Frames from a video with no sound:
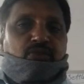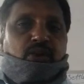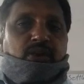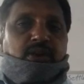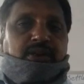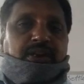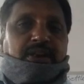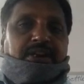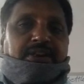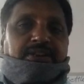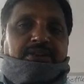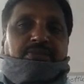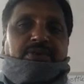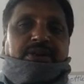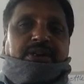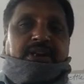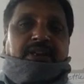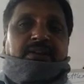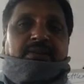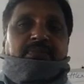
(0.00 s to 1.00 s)
is called
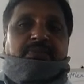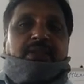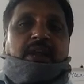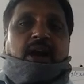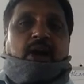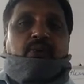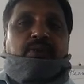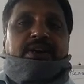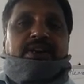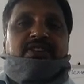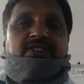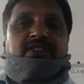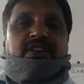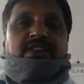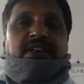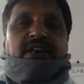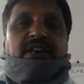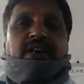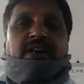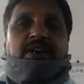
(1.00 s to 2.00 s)
connectivity, how it is
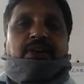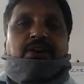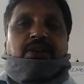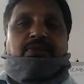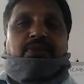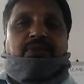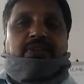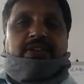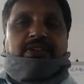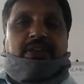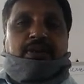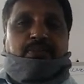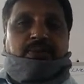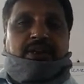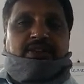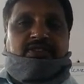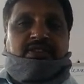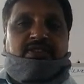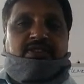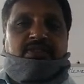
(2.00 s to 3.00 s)
getting linked with other
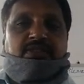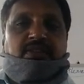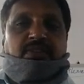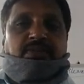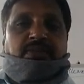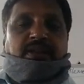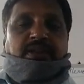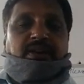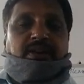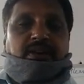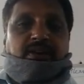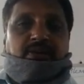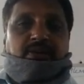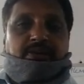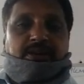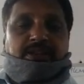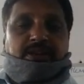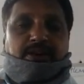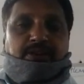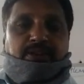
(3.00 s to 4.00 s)
places,
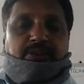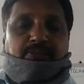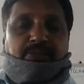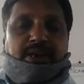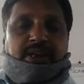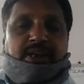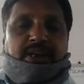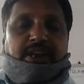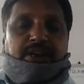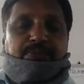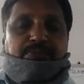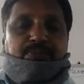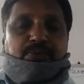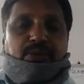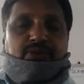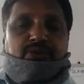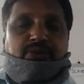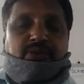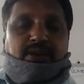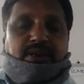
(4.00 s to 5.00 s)
whether by
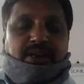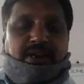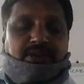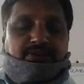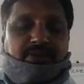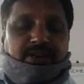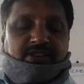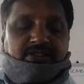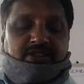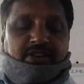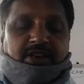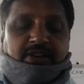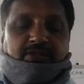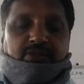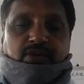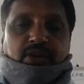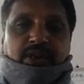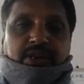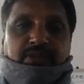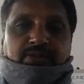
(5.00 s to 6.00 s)
airport, airways
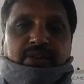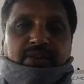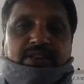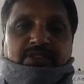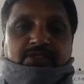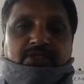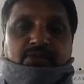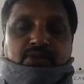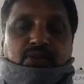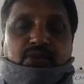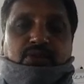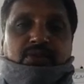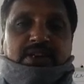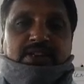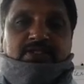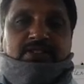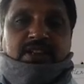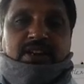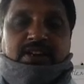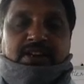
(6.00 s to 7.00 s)
or waterways,
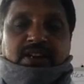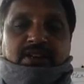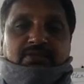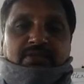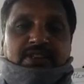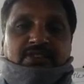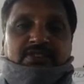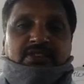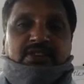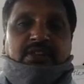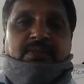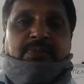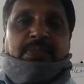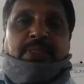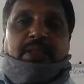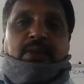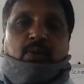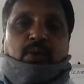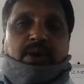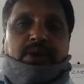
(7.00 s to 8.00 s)
roadways or railways,
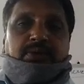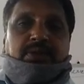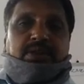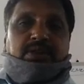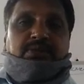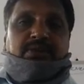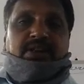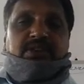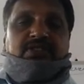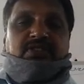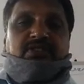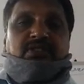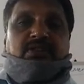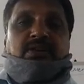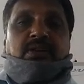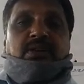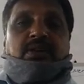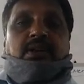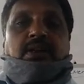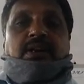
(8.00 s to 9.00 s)
whatever the ways
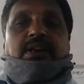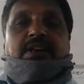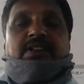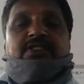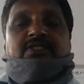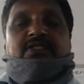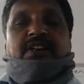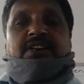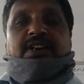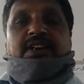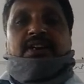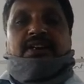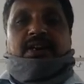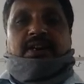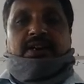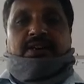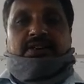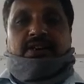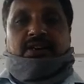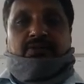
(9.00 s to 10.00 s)
it is getting
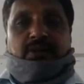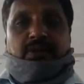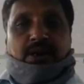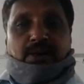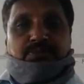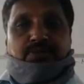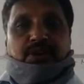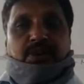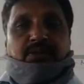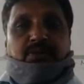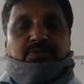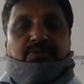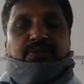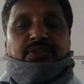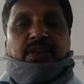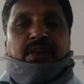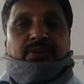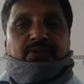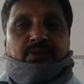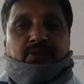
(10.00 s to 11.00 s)
connected, we will
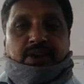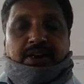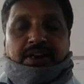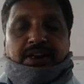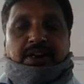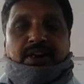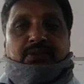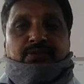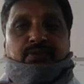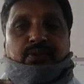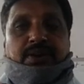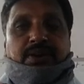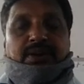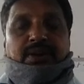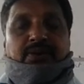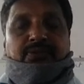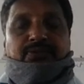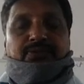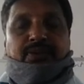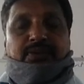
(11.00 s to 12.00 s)
observe that any of
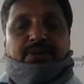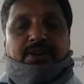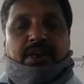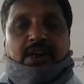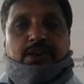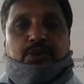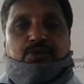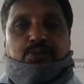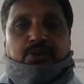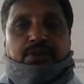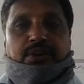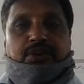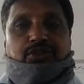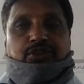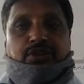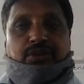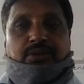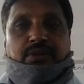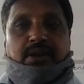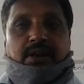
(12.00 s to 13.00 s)
one of
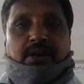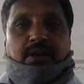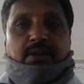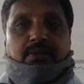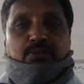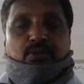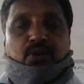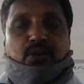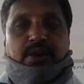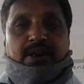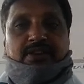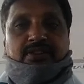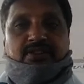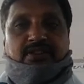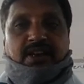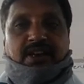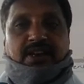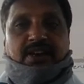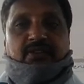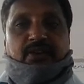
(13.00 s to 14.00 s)
transportation mode is
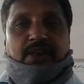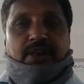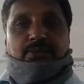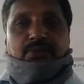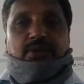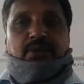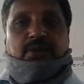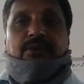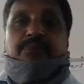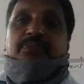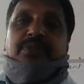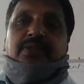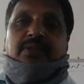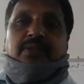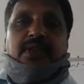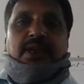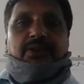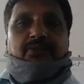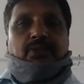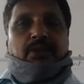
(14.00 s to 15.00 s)
there available.
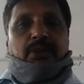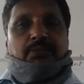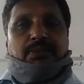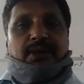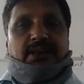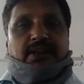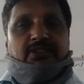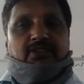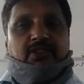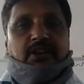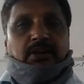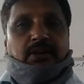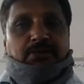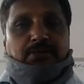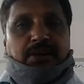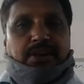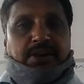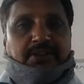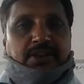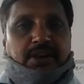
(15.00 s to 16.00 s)
Then we will make a
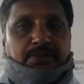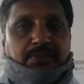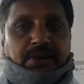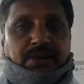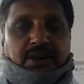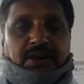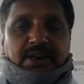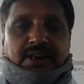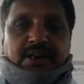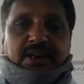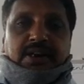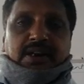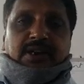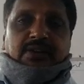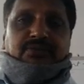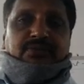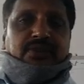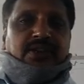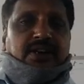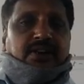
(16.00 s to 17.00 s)
settlement in that particular
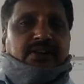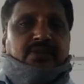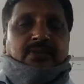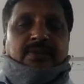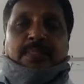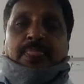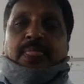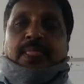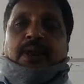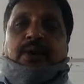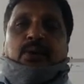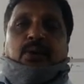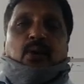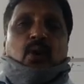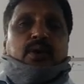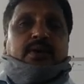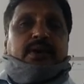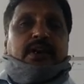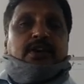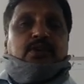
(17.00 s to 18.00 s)
area. If that
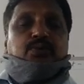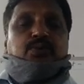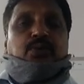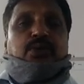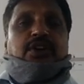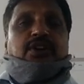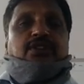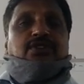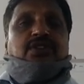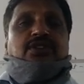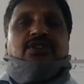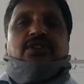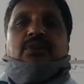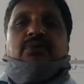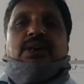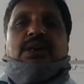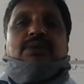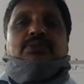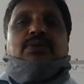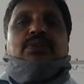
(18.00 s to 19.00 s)
no transportation is
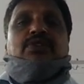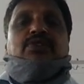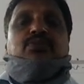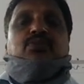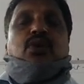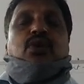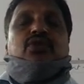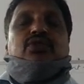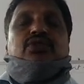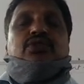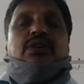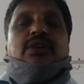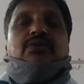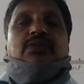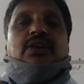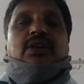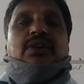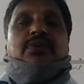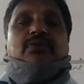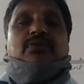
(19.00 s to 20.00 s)
available, so mostly
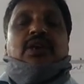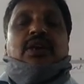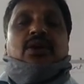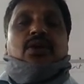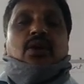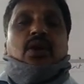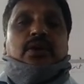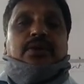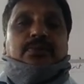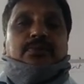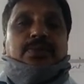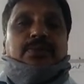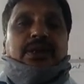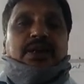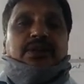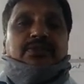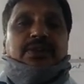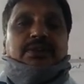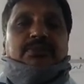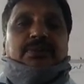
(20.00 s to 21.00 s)
we will not
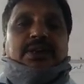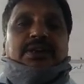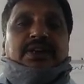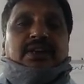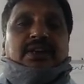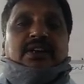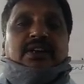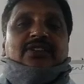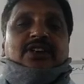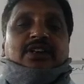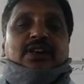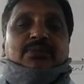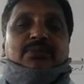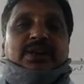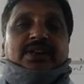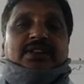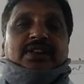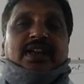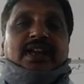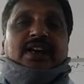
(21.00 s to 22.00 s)
believe in making a
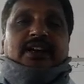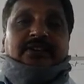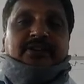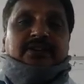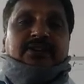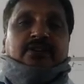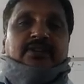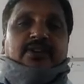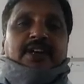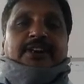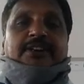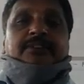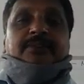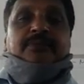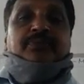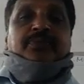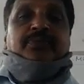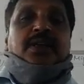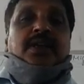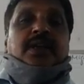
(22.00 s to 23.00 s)
settlement there. Right.
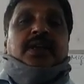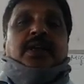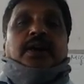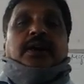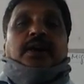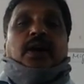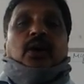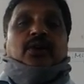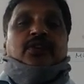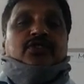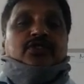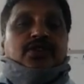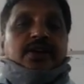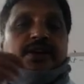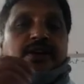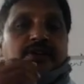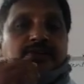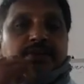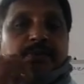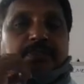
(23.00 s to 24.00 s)
Now,
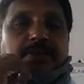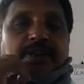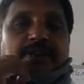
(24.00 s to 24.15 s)
history of the